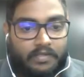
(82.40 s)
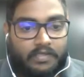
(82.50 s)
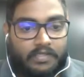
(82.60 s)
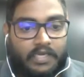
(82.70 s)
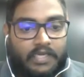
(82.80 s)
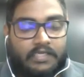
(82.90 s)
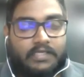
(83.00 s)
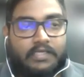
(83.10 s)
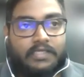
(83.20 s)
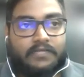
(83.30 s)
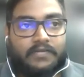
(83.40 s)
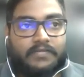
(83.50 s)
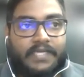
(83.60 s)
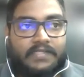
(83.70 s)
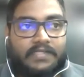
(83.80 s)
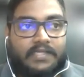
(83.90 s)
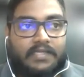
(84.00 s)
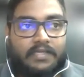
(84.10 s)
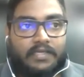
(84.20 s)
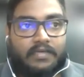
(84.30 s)
Yeah, it, it was
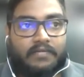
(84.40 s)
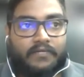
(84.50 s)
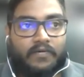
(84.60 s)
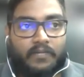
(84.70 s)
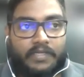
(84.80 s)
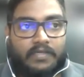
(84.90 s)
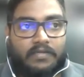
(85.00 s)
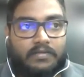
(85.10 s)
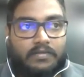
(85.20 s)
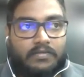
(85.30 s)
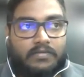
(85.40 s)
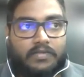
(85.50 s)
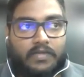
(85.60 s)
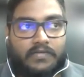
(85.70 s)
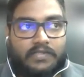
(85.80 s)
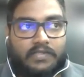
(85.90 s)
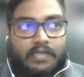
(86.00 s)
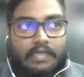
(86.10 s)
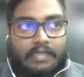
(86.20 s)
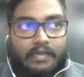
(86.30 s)
basically uh, formed in
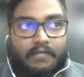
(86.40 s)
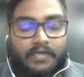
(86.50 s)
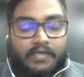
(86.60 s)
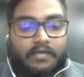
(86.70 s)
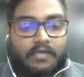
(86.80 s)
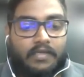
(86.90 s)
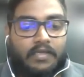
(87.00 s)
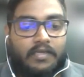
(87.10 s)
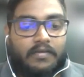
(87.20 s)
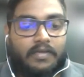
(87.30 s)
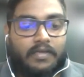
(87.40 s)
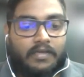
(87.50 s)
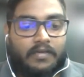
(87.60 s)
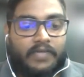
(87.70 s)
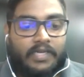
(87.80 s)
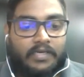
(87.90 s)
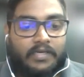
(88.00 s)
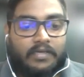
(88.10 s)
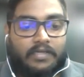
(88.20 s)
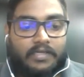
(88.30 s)
2011 Uh, when
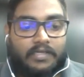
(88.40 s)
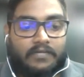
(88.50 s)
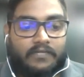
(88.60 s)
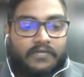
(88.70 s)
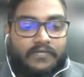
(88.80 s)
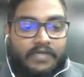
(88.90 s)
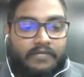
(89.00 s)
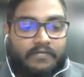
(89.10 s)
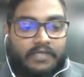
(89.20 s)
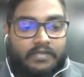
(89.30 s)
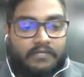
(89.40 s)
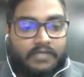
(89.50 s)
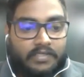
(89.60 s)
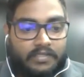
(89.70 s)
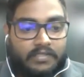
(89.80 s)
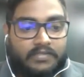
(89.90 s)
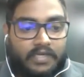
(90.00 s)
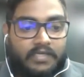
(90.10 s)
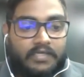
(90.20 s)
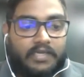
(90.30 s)
was when we were uh,
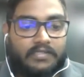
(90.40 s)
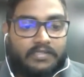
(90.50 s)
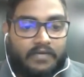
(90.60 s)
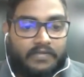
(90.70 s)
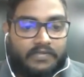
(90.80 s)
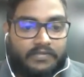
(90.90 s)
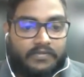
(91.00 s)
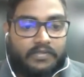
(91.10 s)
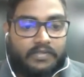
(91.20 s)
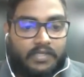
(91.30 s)
studying at Java Institute.